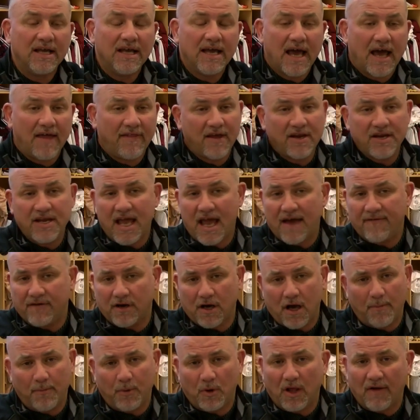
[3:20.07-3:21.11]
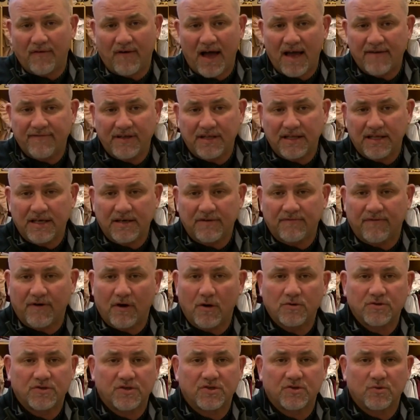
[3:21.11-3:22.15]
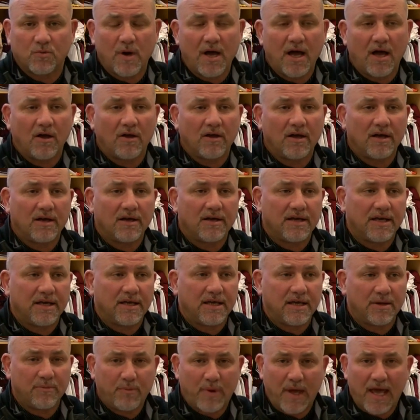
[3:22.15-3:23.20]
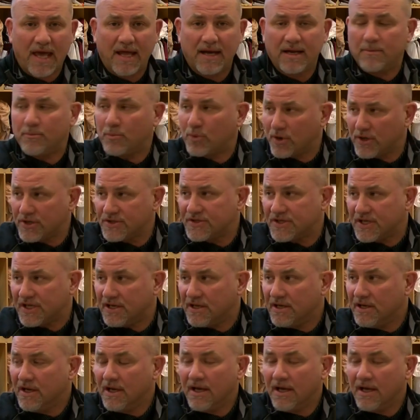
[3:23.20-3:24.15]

and then you have a couple of Ivy League foes as well uh, in, in, Penn and Princeton.